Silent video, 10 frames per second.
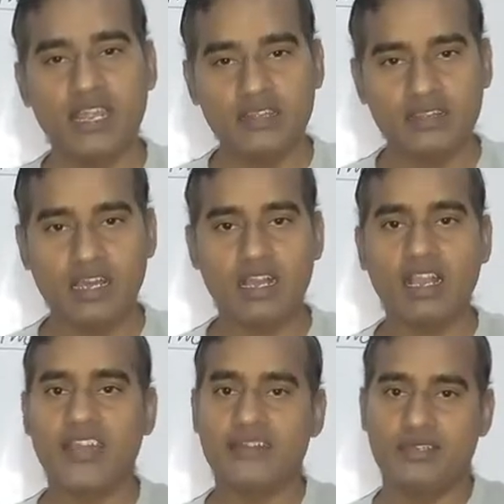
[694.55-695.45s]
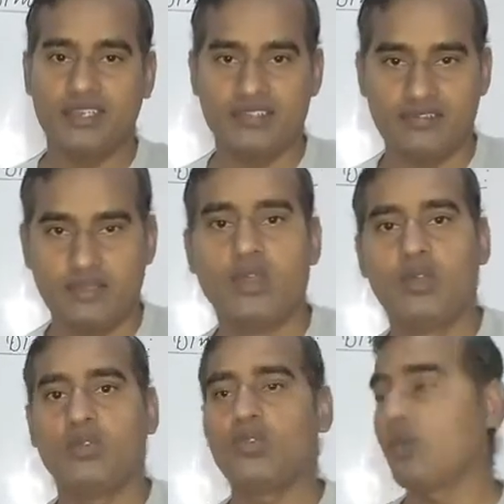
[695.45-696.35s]
in the kinematics?
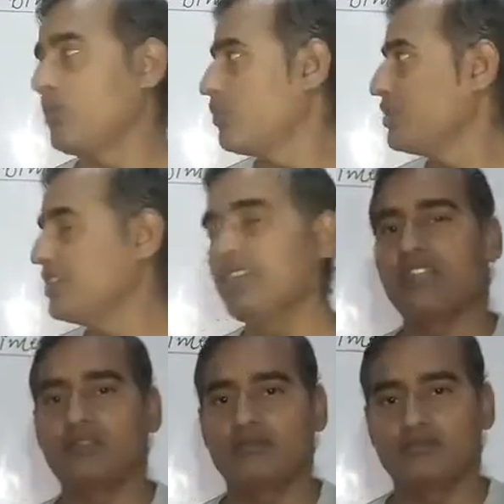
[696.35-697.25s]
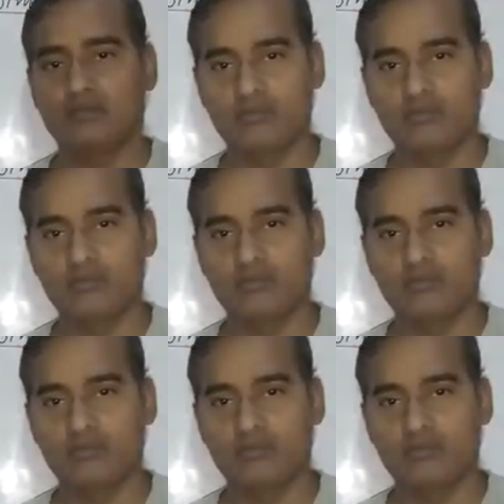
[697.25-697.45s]
So here,